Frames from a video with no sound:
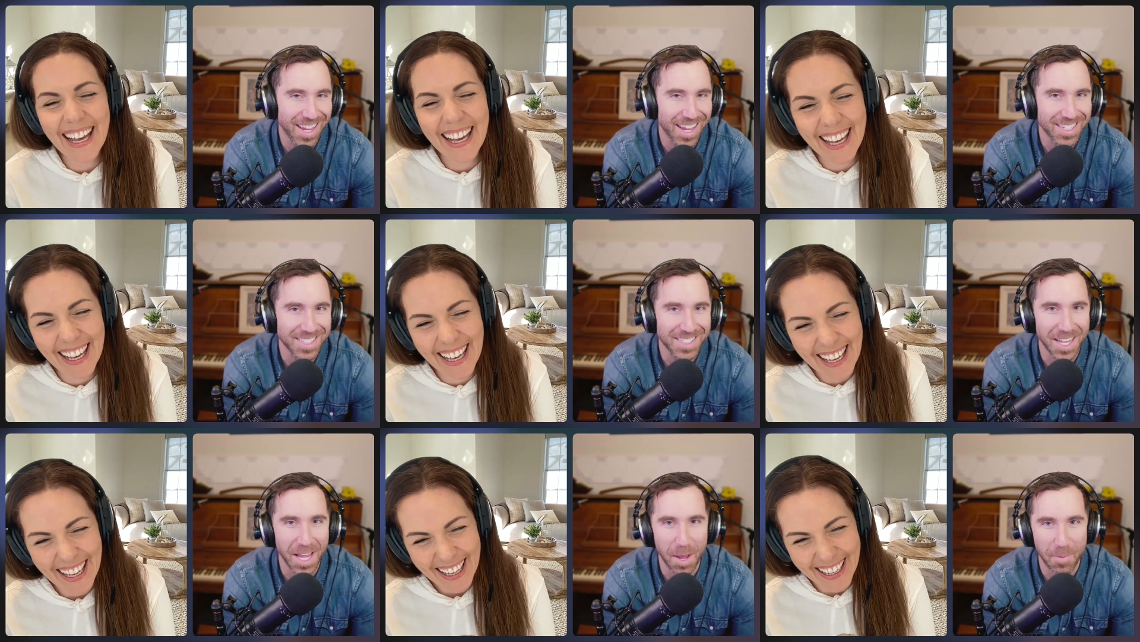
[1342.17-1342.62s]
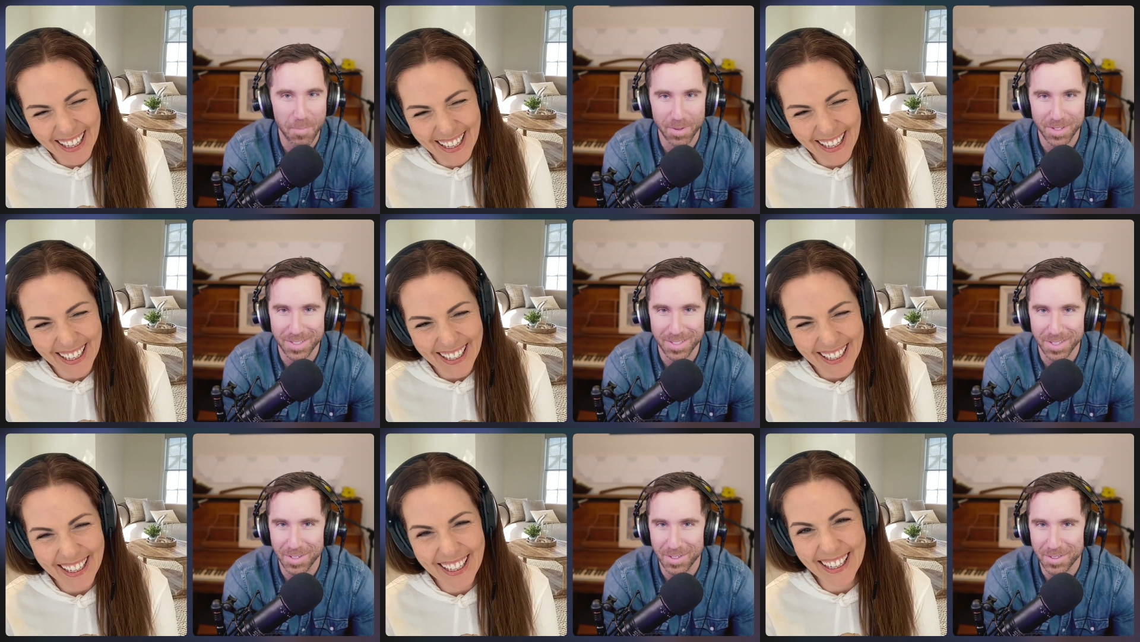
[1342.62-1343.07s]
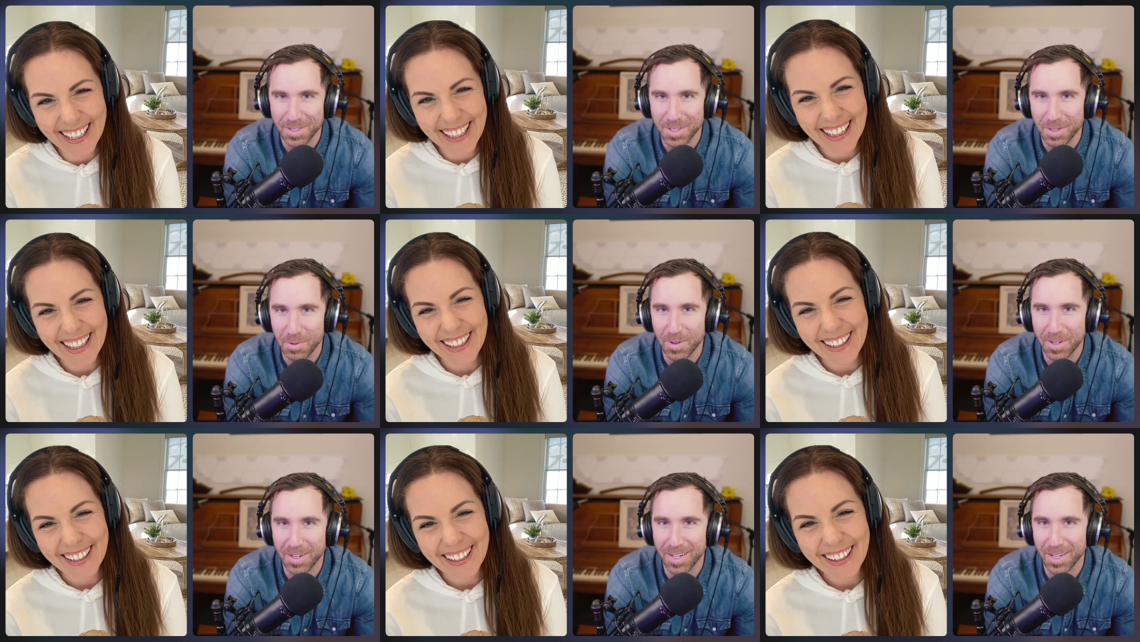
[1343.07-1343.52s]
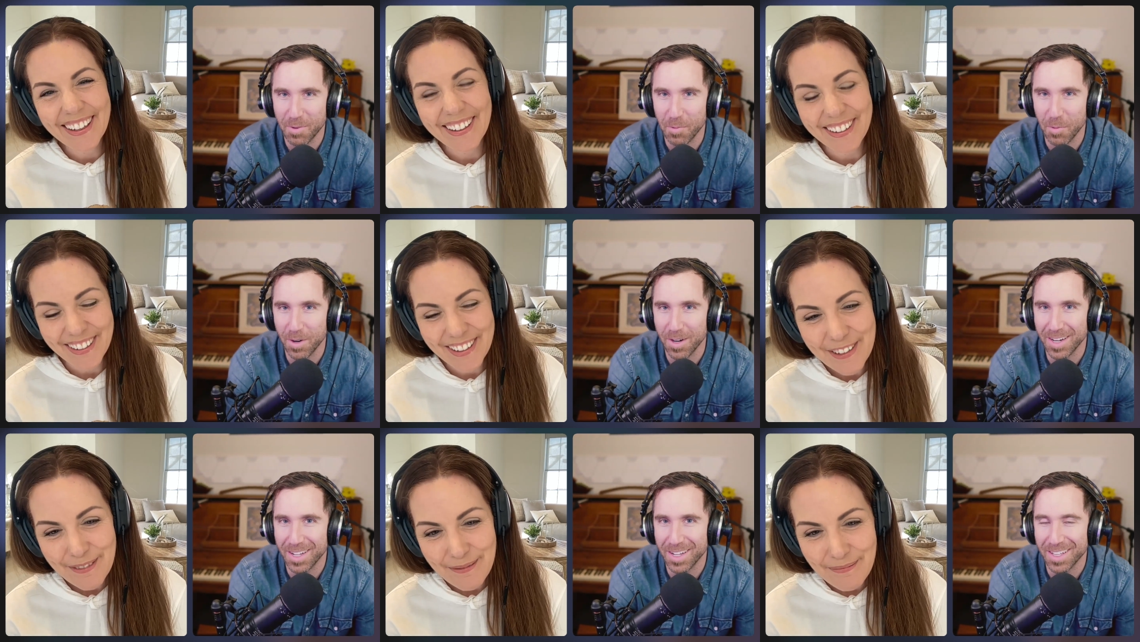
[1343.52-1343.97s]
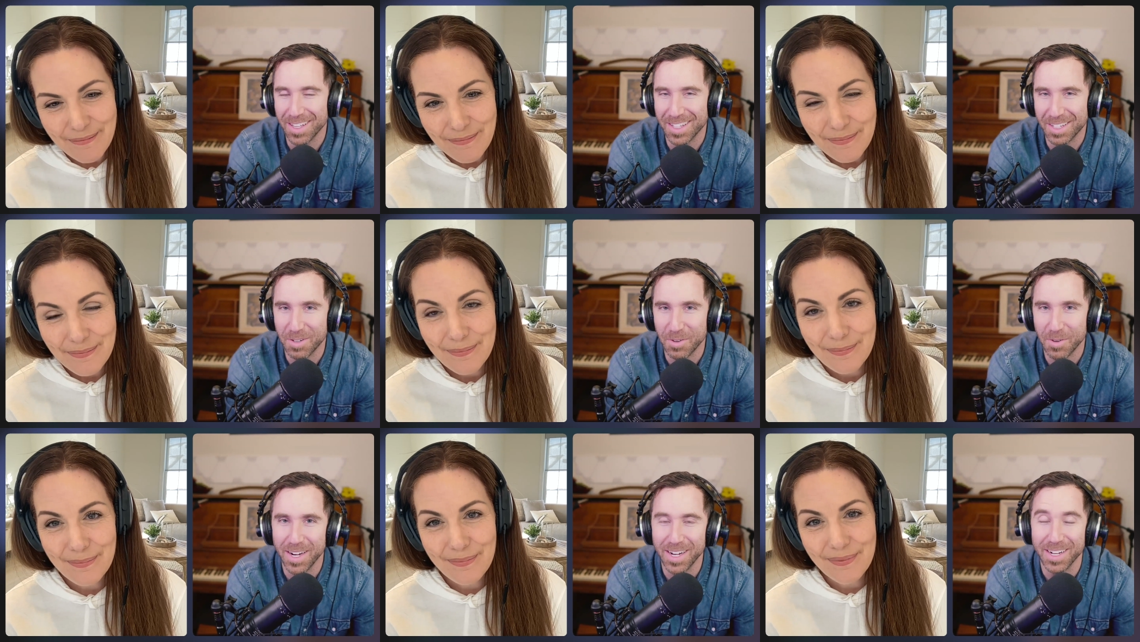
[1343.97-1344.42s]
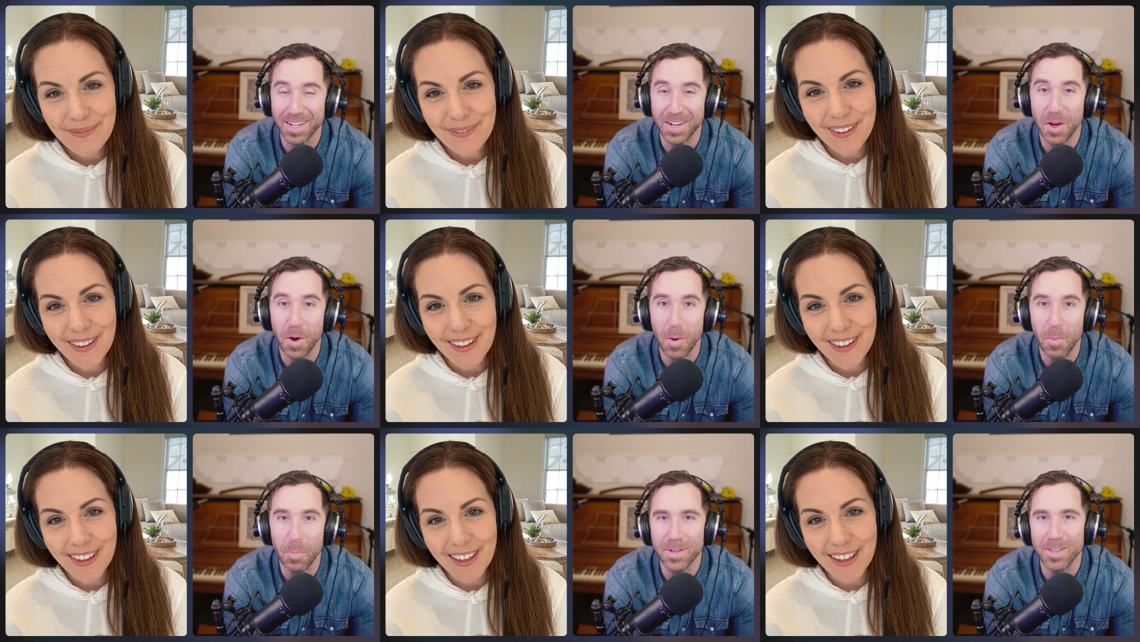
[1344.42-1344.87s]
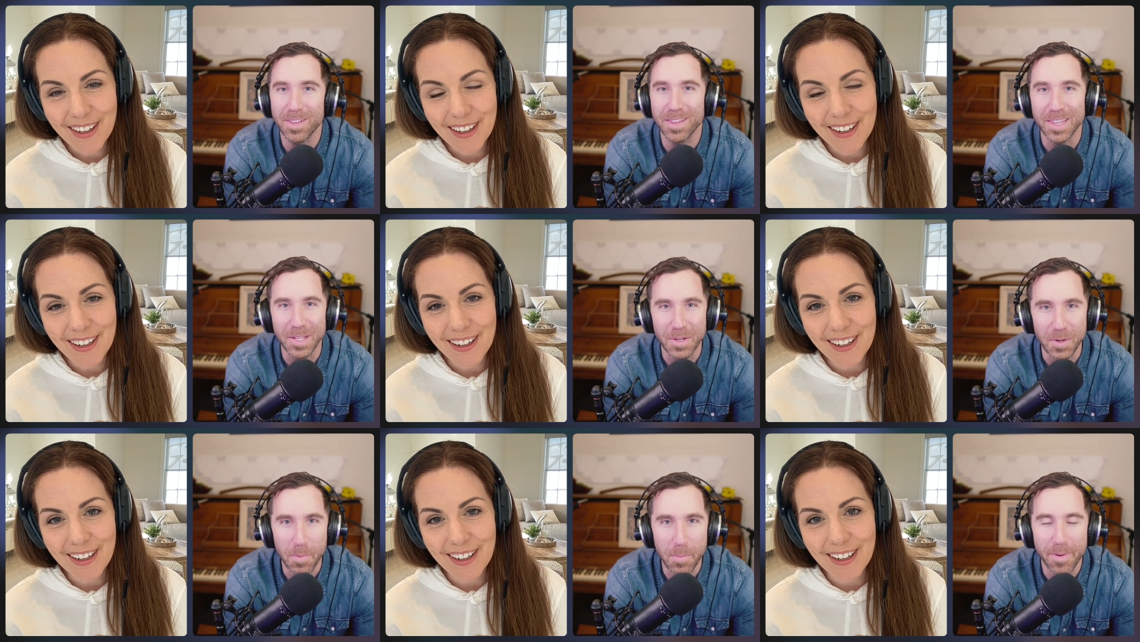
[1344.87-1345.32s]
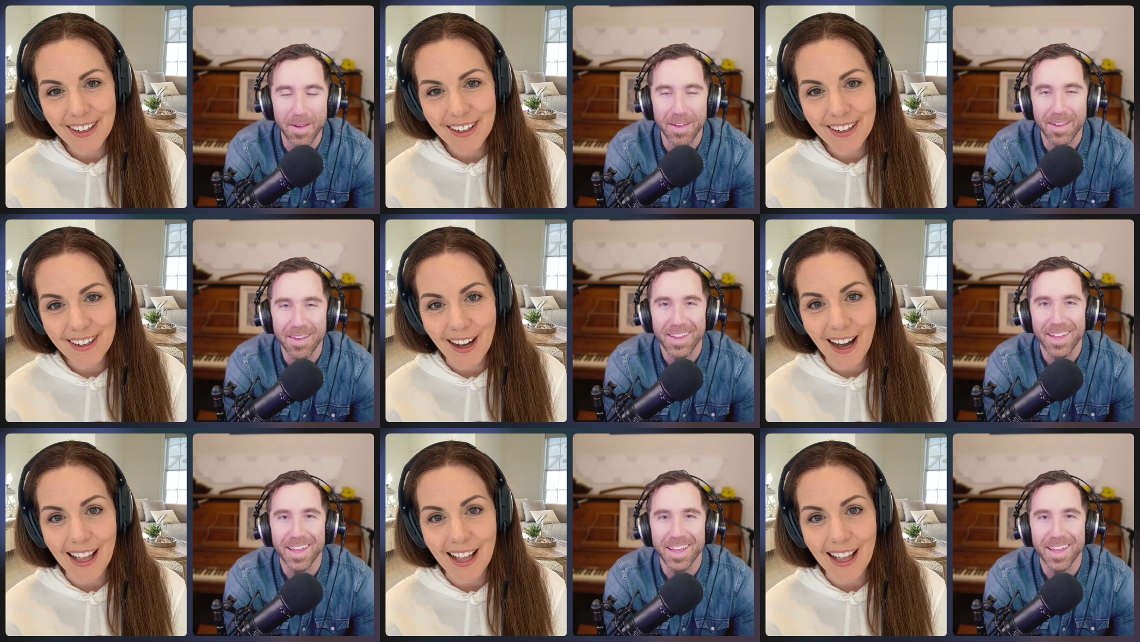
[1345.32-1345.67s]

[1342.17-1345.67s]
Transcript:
Speaker 1: next episode. so we're gonna we're gonna create an open loop,